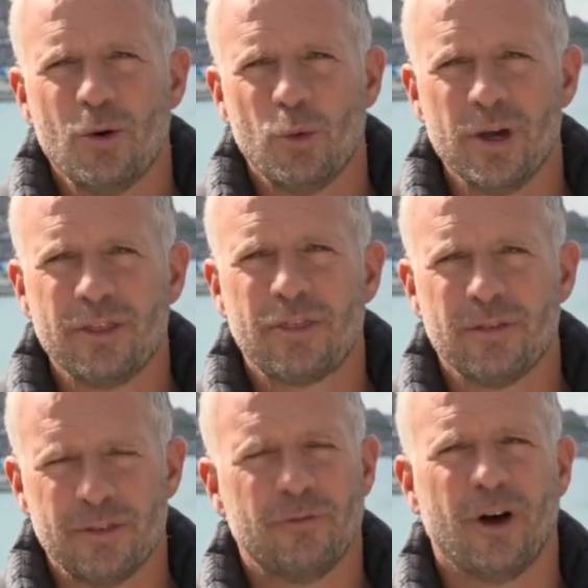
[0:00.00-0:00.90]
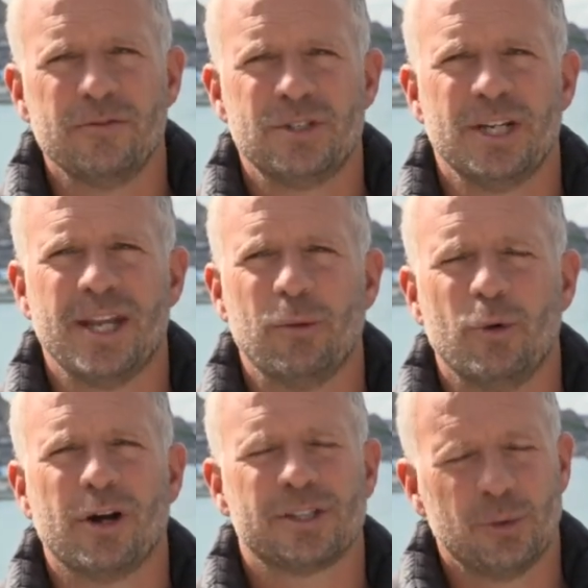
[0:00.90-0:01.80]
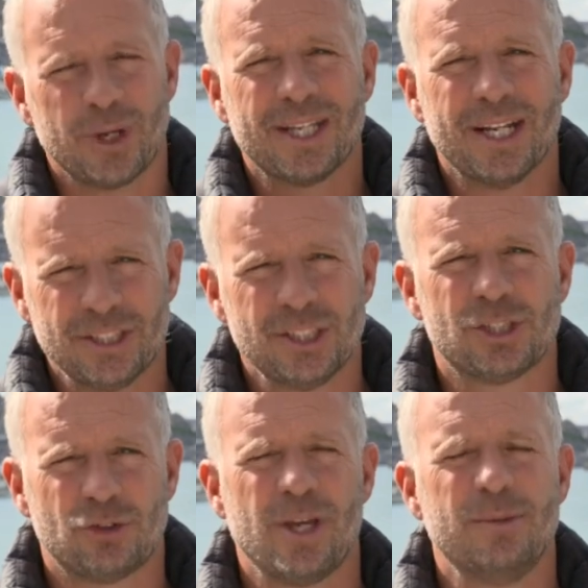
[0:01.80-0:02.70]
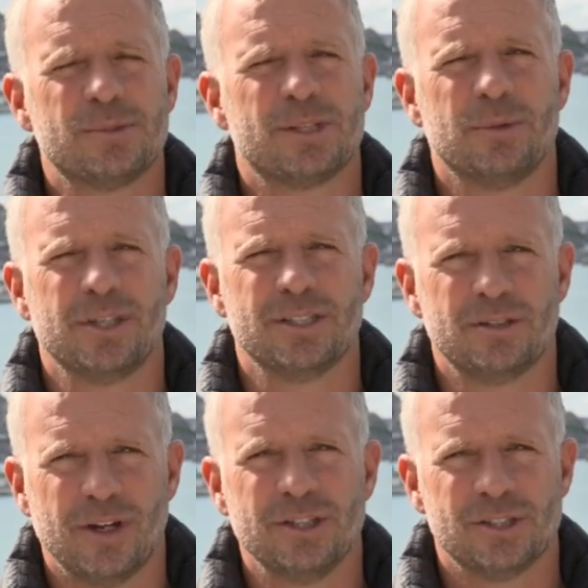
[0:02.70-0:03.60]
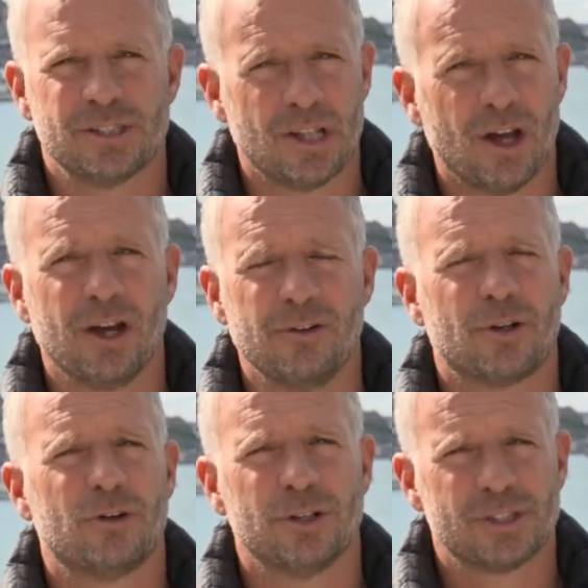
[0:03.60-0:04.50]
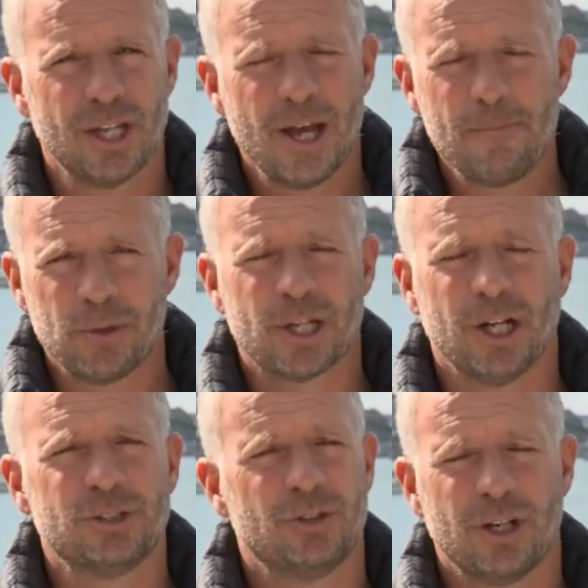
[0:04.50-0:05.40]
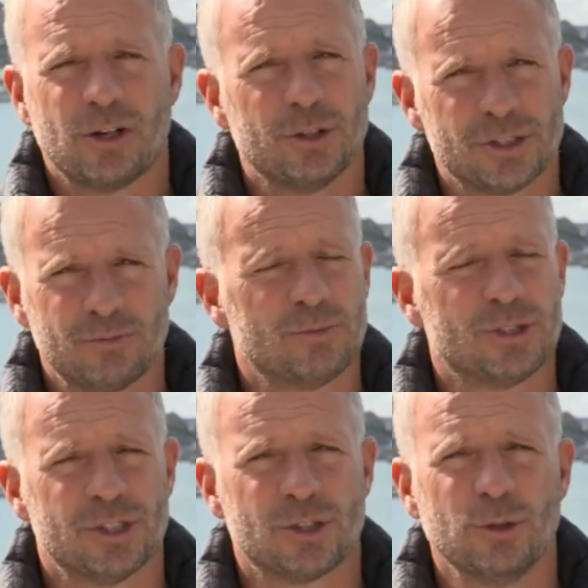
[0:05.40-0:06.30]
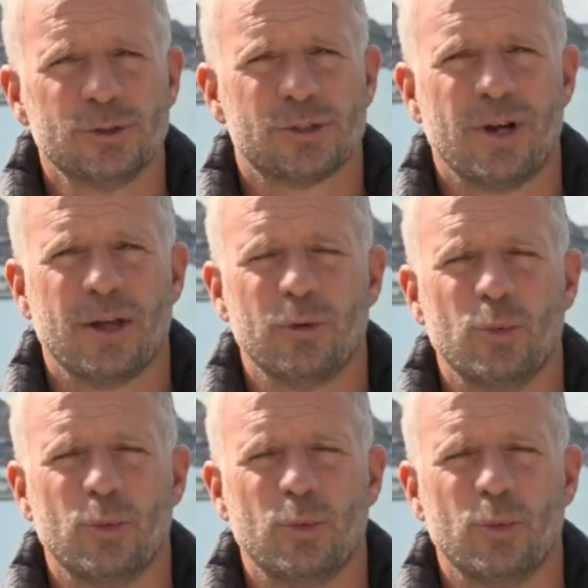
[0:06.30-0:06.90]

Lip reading: with the 5G network, so we can actually stream some of these adventures live across the country and across to schools around the